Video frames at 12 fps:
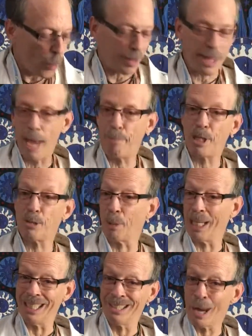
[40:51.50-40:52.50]
With
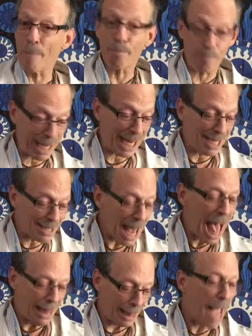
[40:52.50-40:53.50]
hippies breeding
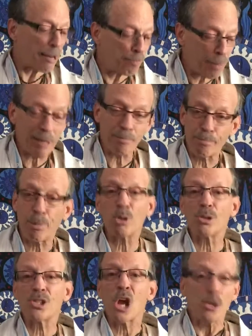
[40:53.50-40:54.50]
yuppies like pit
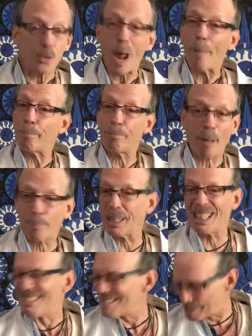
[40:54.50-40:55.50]
bulls drop
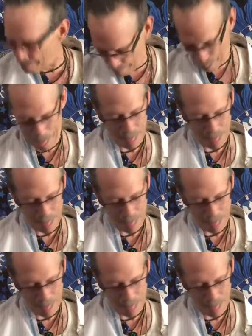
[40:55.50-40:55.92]
puppies.